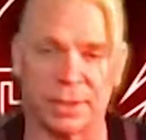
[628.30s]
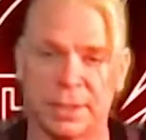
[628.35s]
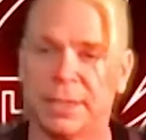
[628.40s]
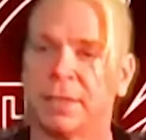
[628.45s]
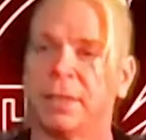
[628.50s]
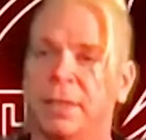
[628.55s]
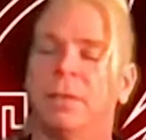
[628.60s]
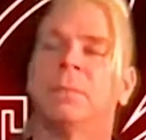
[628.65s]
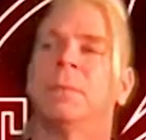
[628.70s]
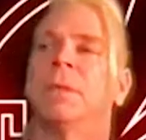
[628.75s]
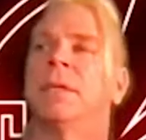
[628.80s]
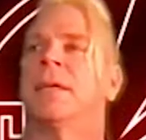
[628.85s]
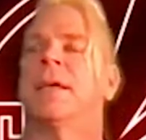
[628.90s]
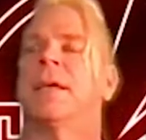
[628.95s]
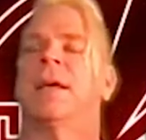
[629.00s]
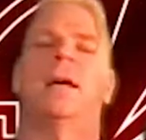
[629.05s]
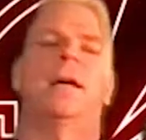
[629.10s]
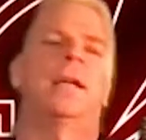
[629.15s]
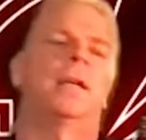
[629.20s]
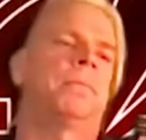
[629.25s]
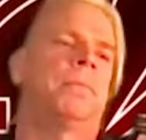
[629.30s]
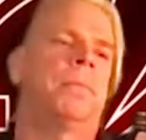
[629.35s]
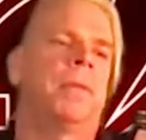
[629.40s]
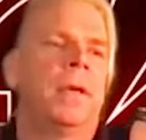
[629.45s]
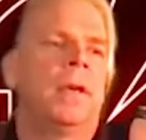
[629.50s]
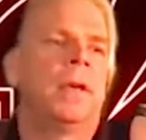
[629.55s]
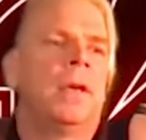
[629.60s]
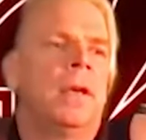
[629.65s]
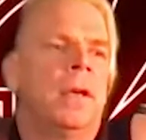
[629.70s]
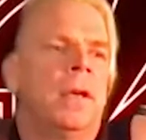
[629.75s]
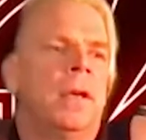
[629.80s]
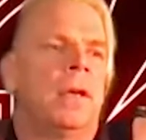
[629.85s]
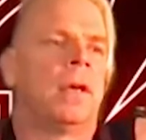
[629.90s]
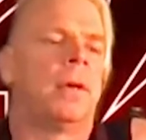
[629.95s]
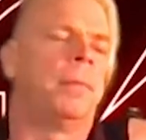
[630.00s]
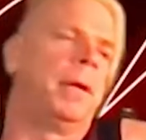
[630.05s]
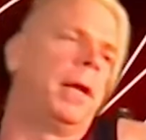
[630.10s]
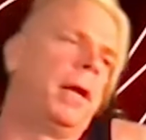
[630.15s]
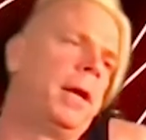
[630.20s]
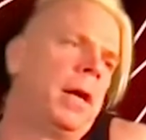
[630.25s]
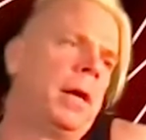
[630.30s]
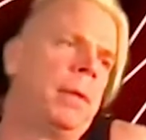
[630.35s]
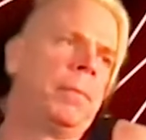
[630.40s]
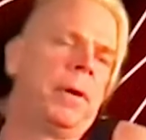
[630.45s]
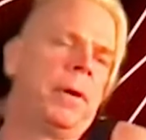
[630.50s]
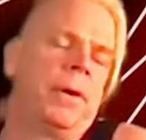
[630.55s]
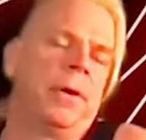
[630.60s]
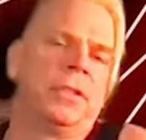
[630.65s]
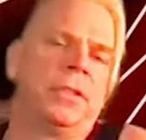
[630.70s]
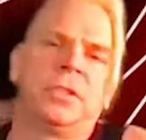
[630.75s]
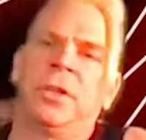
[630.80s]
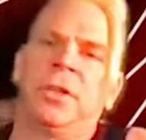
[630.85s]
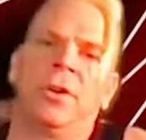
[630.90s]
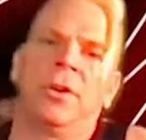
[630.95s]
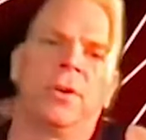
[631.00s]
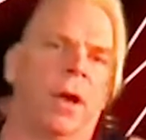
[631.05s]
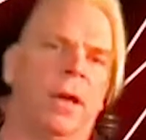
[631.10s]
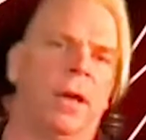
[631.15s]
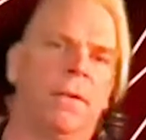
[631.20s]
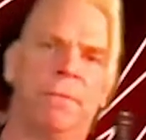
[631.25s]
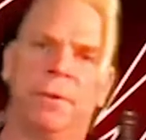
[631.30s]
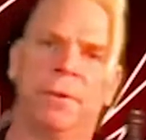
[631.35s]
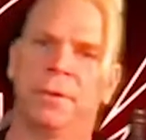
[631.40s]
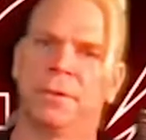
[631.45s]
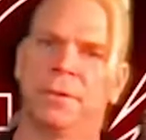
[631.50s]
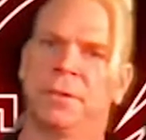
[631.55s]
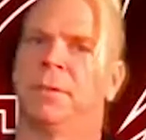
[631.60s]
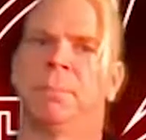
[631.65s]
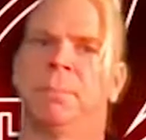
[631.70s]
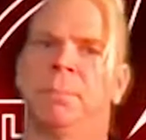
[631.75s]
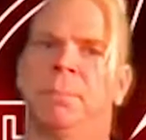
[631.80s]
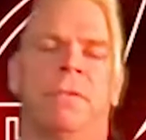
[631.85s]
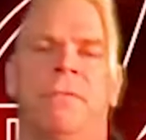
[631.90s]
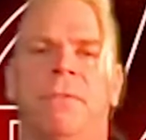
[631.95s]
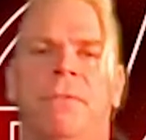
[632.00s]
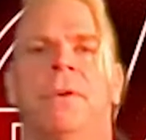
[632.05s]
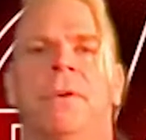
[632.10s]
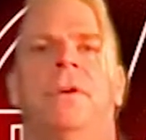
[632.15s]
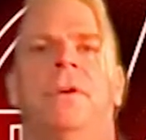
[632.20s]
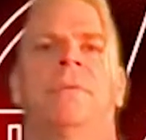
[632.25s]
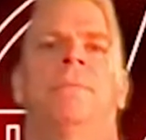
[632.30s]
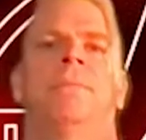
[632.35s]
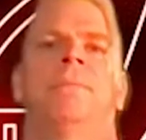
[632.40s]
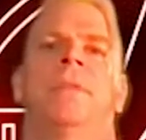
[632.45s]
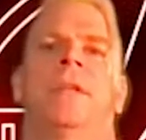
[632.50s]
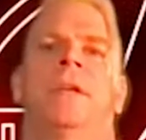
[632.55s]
like, oh my God, I'm always so grateful to perform